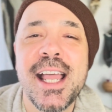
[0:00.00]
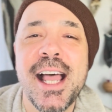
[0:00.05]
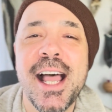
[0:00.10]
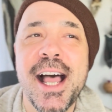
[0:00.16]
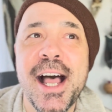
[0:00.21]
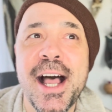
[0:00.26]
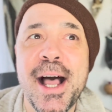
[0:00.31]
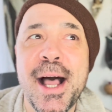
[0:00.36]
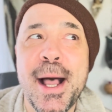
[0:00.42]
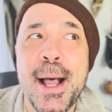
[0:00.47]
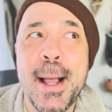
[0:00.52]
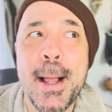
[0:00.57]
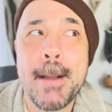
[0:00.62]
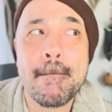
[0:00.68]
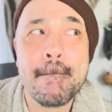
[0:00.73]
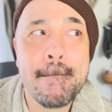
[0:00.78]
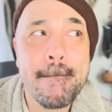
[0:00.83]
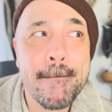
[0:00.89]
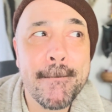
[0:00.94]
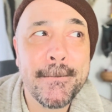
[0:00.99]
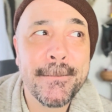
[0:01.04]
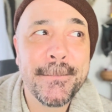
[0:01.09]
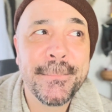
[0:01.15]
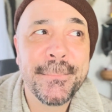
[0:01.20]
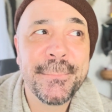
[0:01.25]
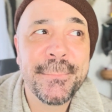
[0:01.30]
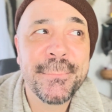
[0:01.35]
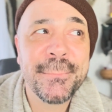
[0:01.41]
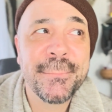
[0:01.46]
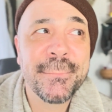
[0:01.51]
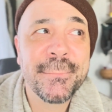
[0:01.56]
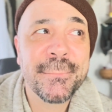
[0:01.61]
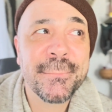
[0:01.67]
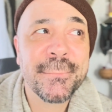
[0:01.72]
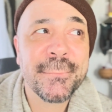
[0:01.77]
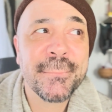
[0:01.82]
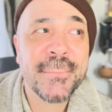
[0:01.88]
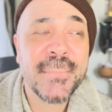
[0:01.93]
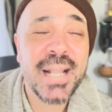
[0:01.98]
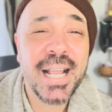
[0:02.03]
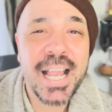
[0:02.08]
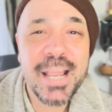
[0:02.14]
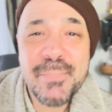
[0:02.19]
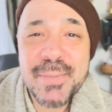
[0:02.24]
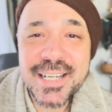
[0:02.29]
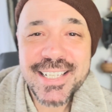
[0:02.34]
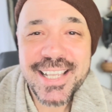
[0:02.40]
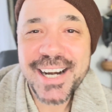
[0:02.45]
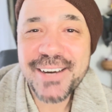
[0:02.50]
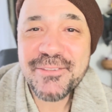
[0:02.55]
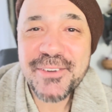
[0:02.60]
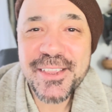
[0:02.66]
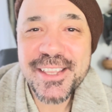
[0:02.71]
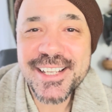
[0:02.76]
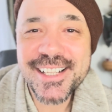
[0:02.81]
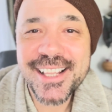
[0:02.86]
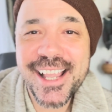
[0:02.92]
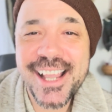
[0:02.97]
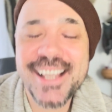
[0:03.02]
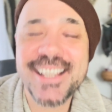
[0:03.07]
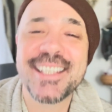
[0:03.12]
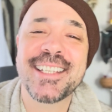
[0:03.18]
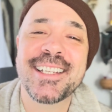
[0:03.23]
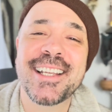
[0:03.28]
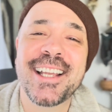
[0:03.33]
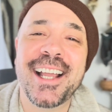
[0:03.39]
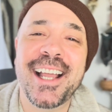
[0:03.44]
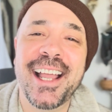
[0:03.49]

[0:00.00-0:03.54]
I'm excited for this class.